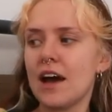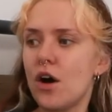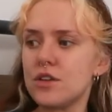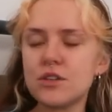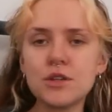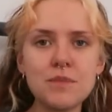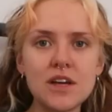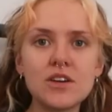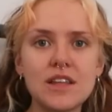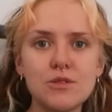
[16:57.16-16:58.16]
Also, the
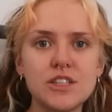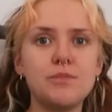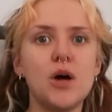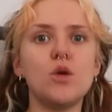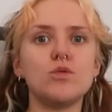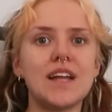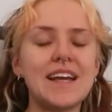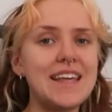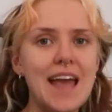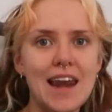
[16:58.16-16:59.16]
milk that was in the bowl was
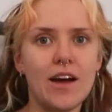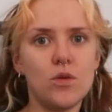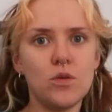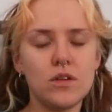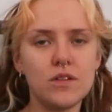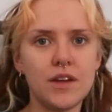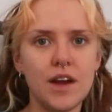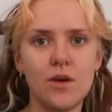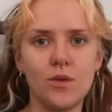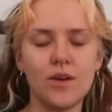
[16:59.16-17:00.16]
like yellow. You
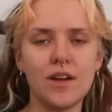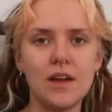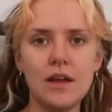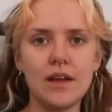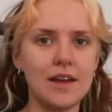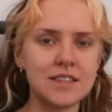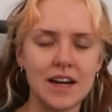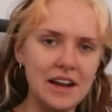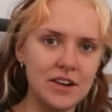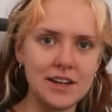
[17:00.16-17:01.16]
know, it's
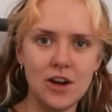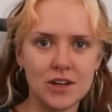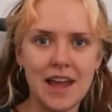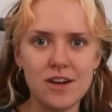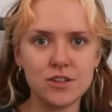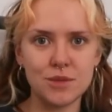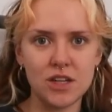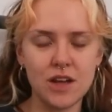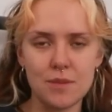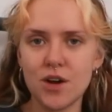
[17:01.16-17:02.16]
clearly not cow's
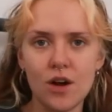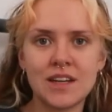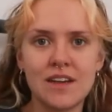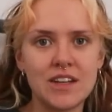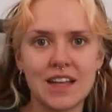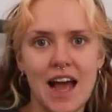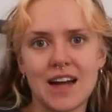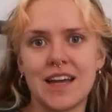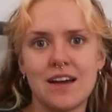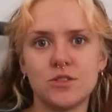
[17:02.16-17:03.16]
milk. I'm not giving the
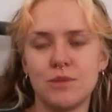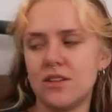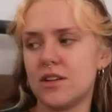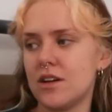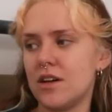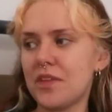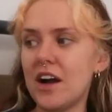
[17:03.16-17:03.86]
cat cow's milk.